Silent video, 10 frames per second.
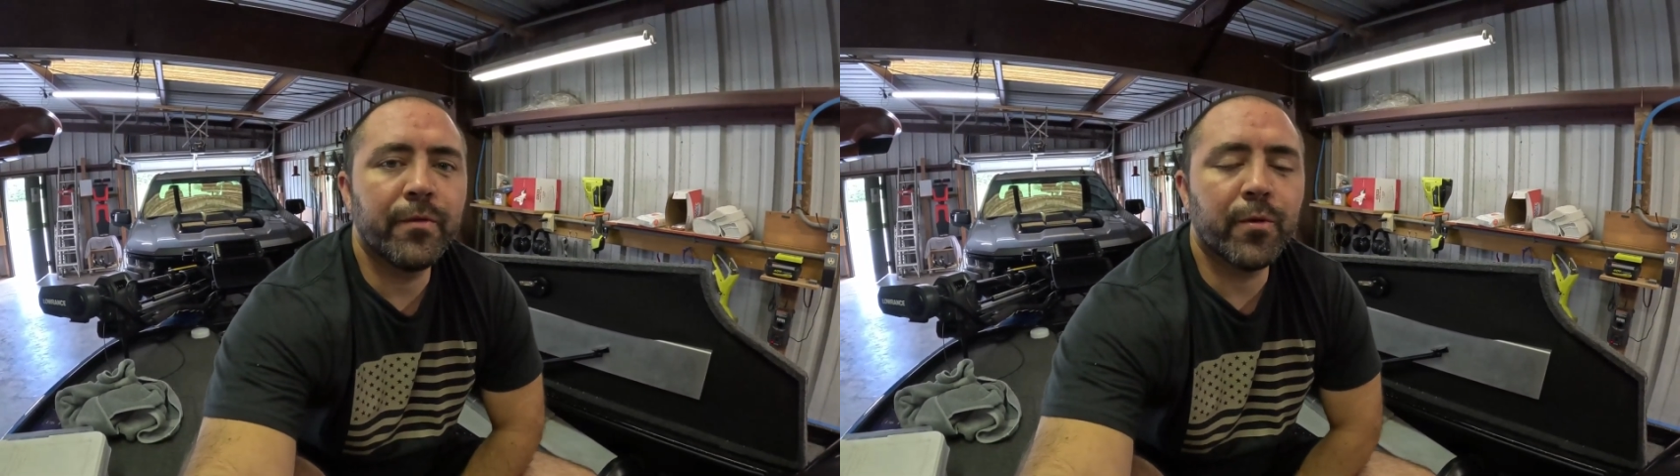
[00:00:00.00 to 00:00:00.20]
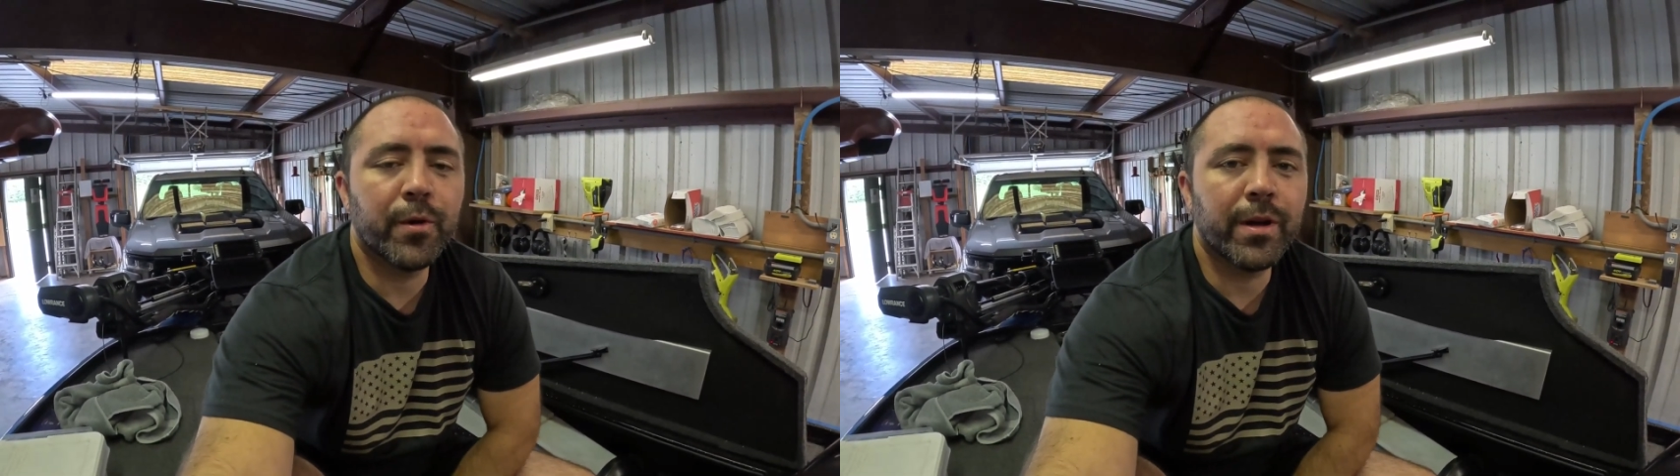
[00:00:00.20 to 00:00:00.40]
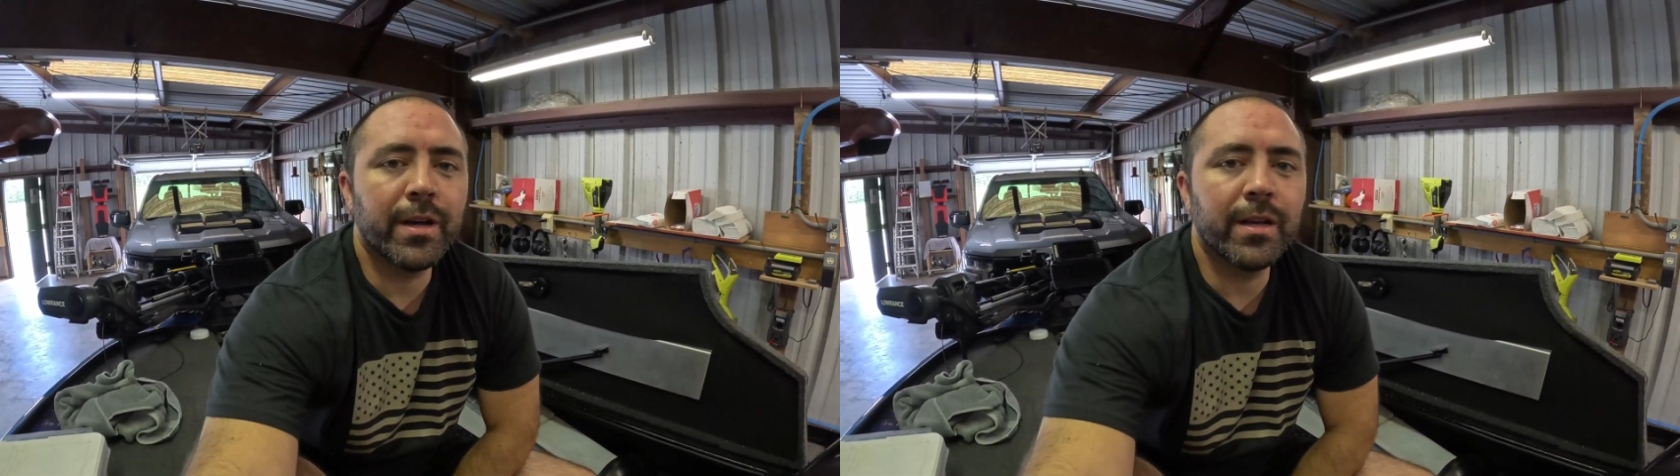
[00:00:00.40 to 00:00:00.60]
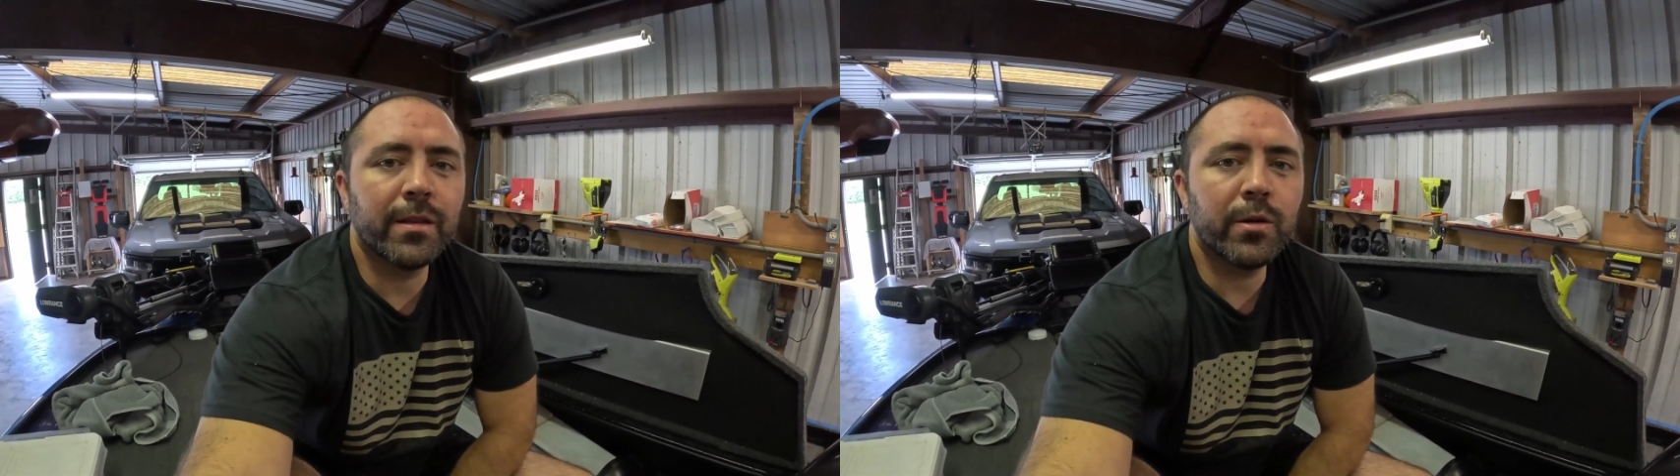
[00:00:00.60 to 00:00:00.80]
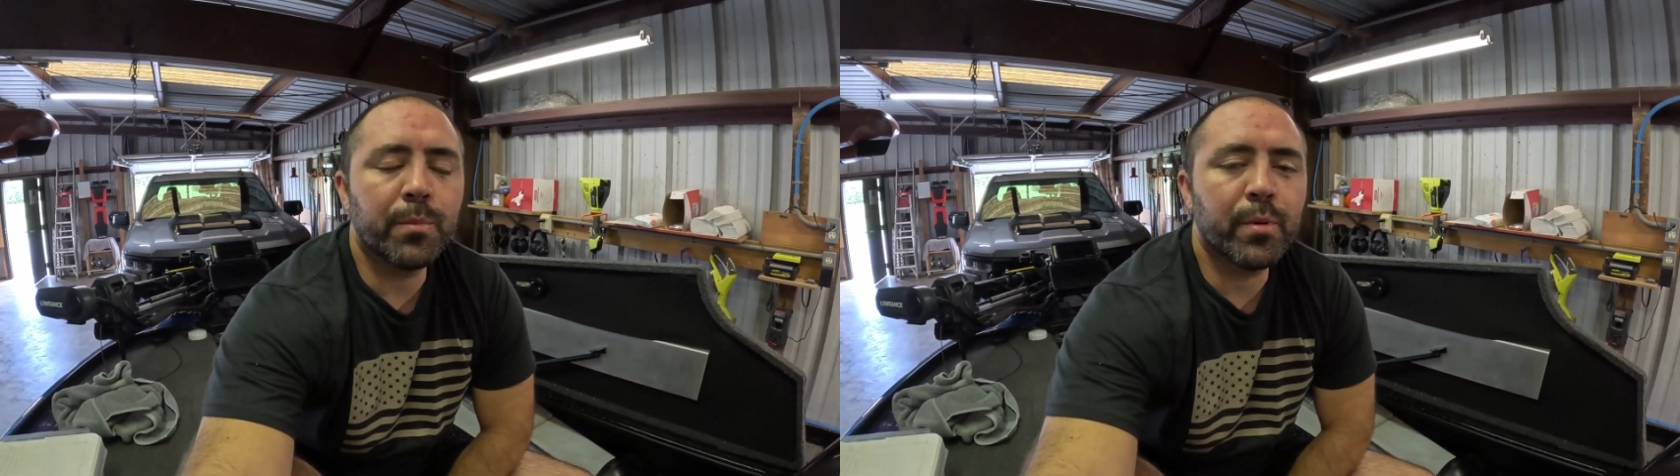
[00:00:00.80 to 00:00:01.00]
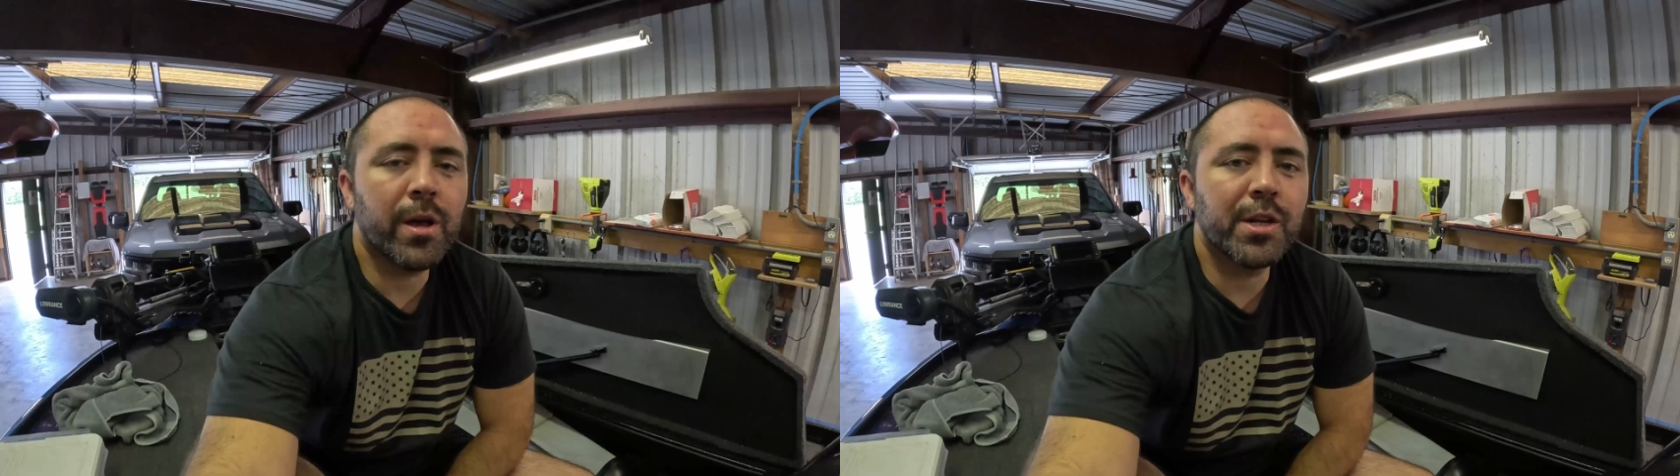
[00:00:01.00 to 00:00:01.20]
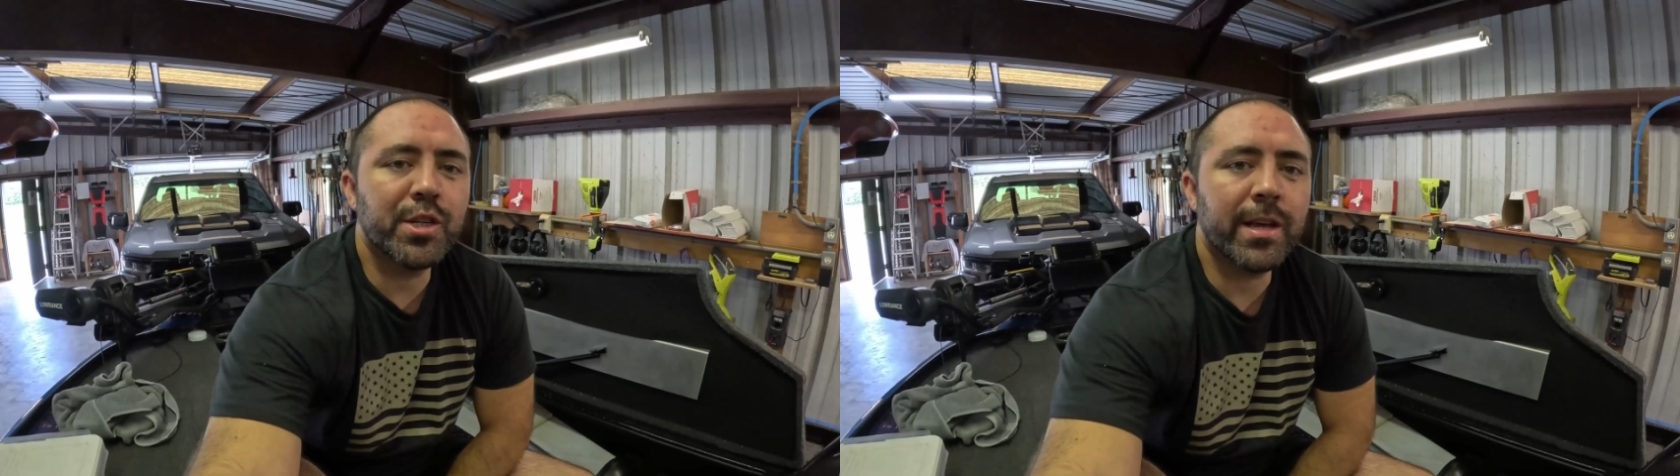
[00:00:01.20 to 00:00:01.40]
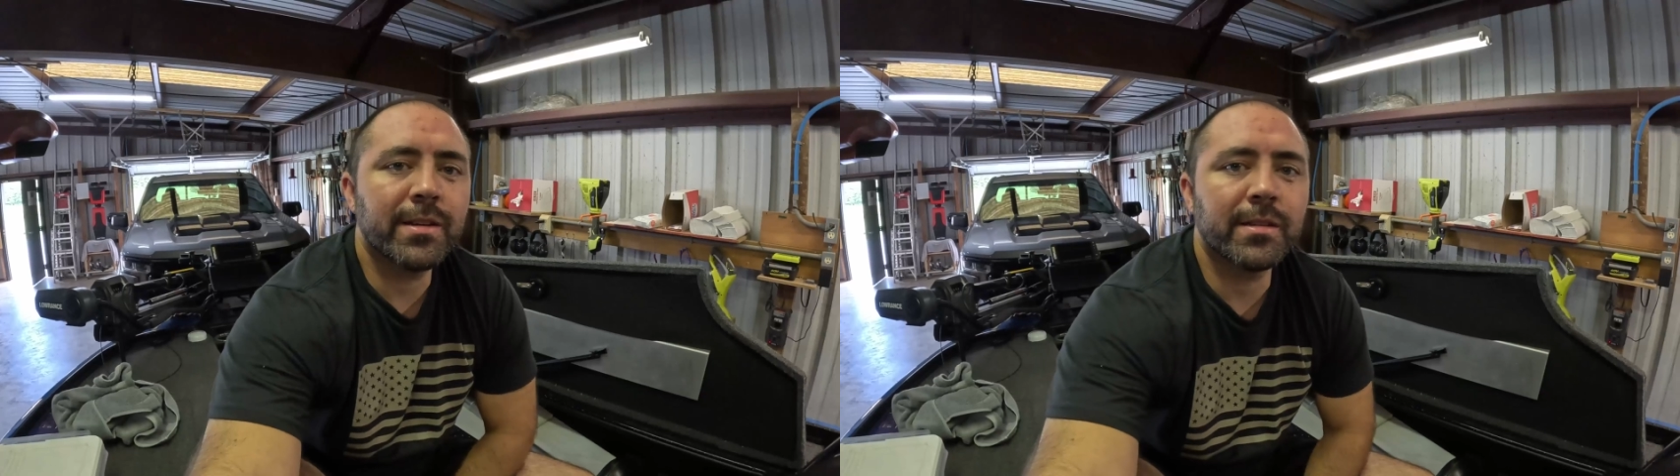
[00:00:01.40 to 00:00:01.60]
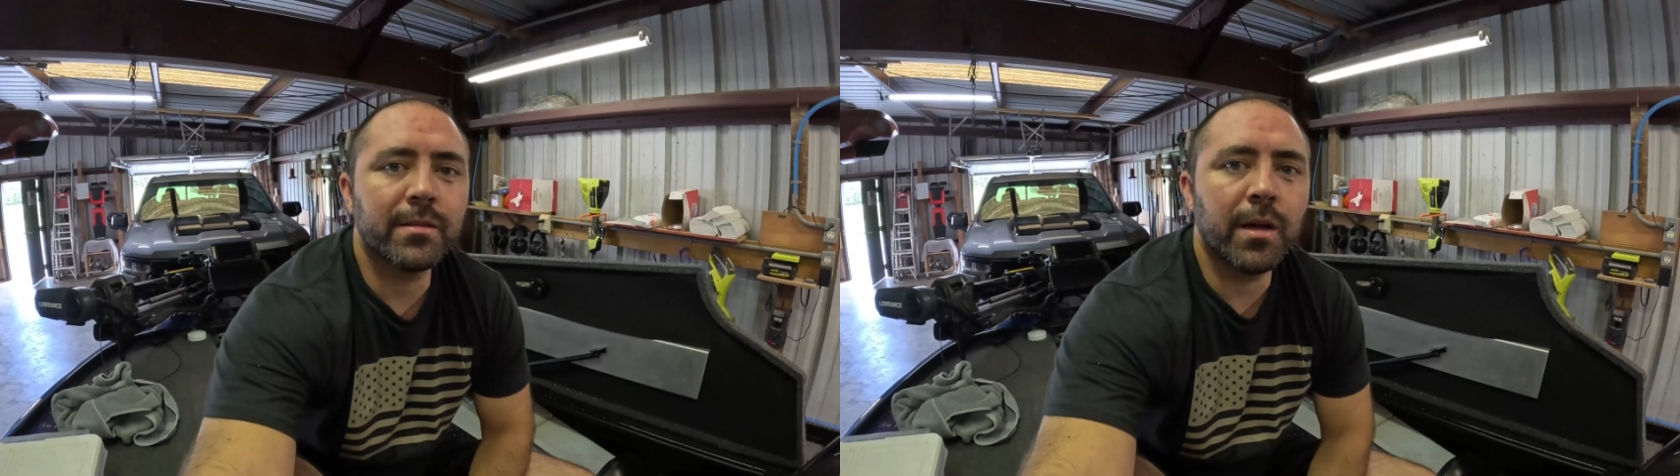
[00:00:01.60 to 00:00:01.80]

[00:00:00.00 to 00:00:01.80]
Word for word: for a little project.